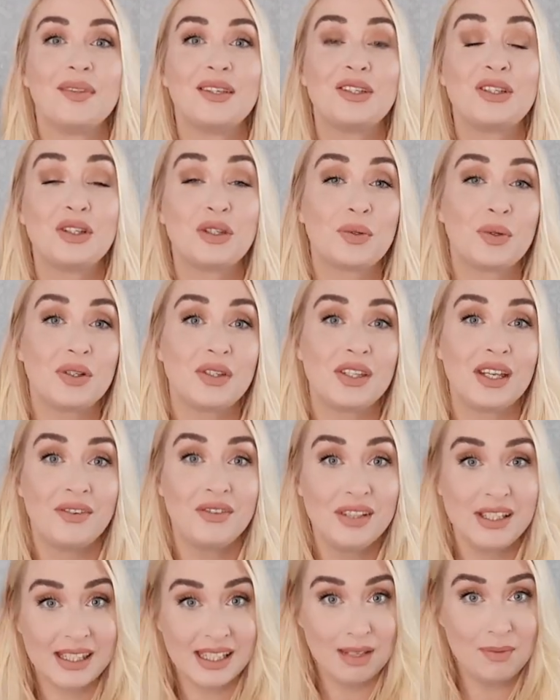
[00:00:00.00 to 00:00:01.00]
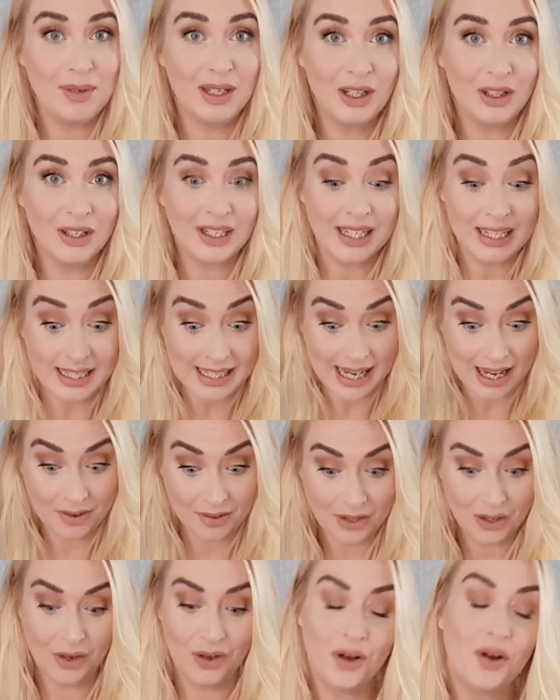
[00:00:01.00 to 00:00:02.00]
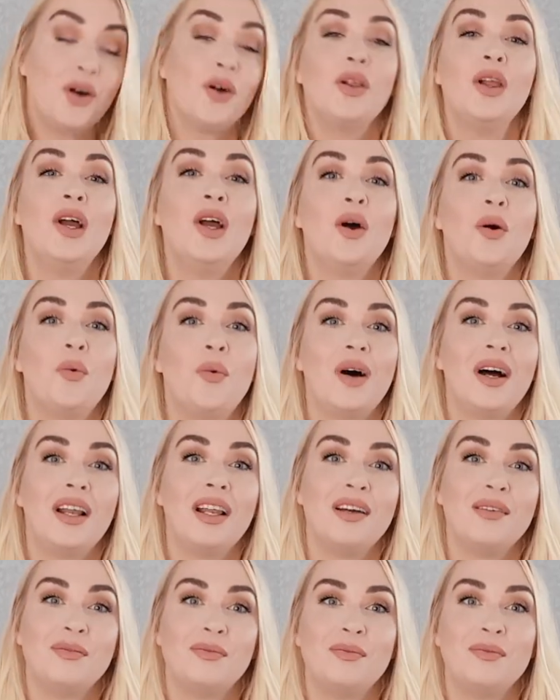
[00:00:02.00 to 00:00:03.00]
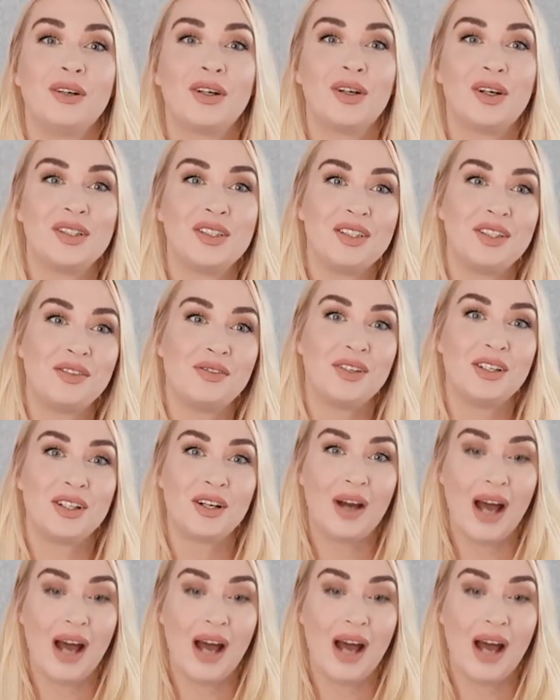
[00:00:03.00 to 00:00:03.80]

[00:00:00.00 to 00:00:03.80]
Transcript: Just want to say, if you see me looking down at all while I'm recording this video,